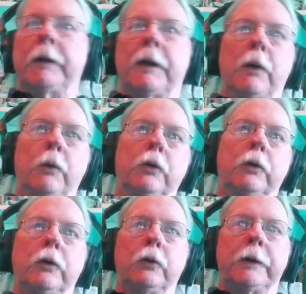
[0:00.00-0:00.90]
we're going to
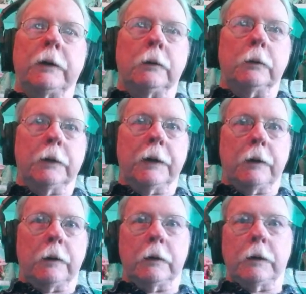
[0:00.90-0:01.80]
go take a look at
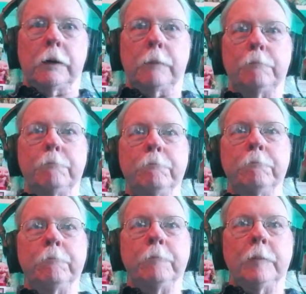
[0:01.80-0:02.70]
our
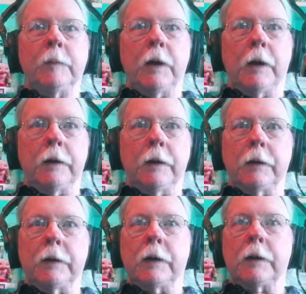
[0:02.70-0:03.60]
yada yada
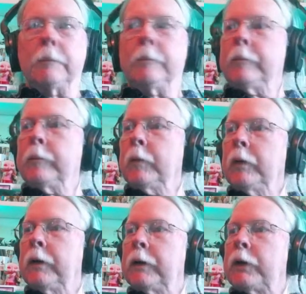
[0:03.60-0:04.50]
yada
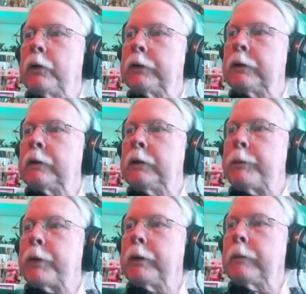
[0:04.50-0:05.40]
Celtic clip art.